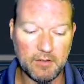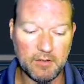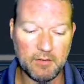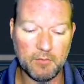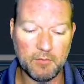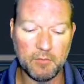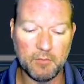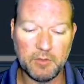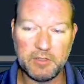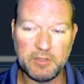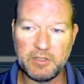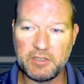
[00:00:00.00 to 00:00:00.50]

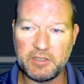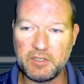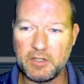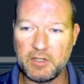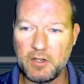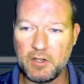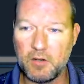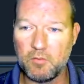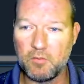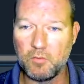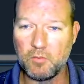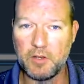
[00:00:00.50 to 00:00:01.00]
we're just going
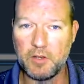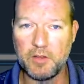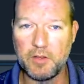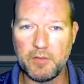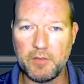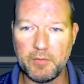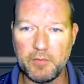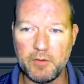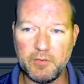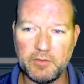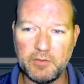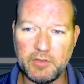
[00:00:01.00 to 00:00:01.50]
to run
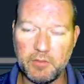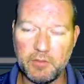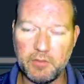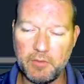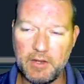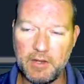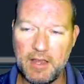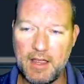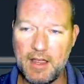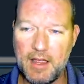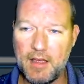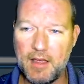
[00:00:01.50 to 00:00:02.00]
through. So we
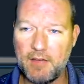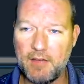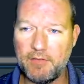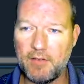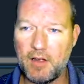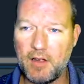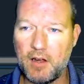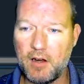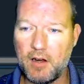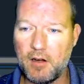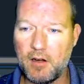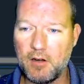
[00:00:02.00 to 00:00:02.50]
have
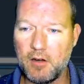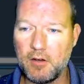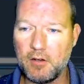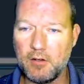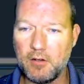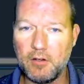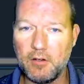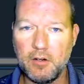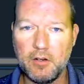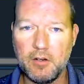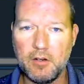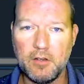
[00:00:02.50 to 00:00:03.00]
our